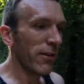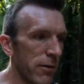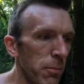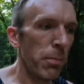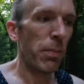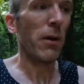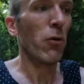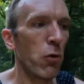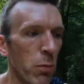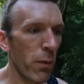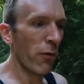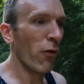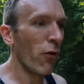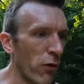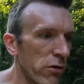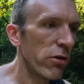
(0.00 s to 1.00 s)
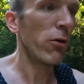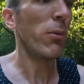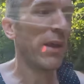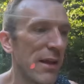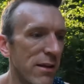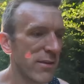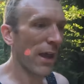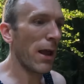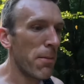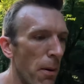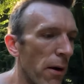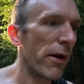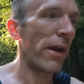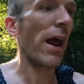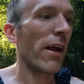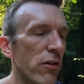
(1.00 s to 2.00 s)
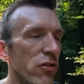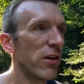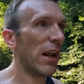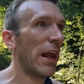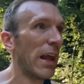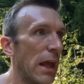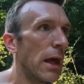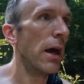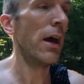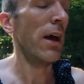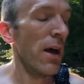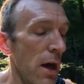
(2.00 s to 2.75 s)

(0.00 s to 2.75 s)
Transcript: to build before a two week taper, and actually